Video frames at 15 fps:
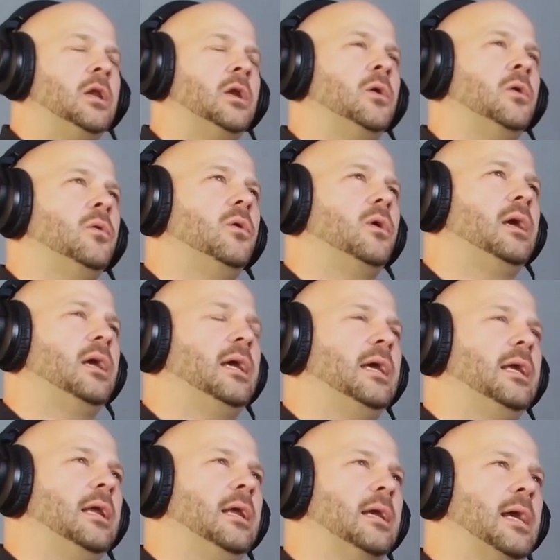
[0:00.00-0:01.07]

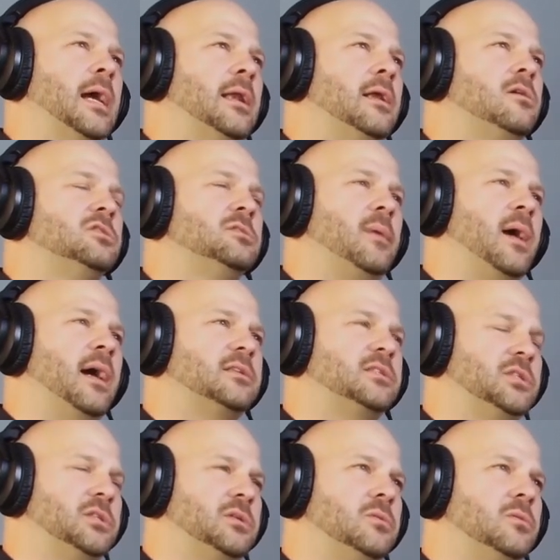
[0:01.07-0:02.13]
it kind of goes
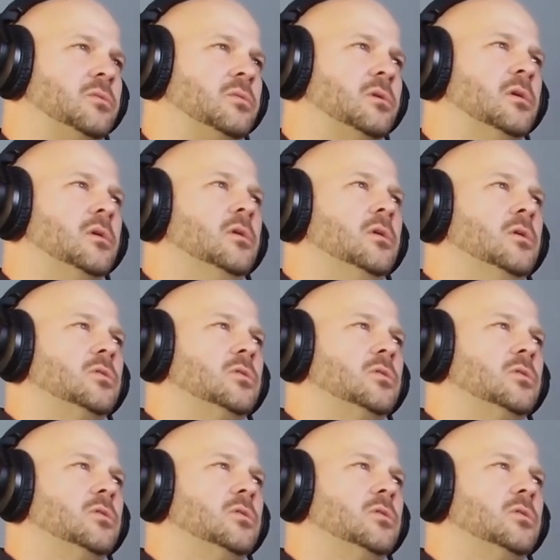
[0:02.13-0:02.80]
back to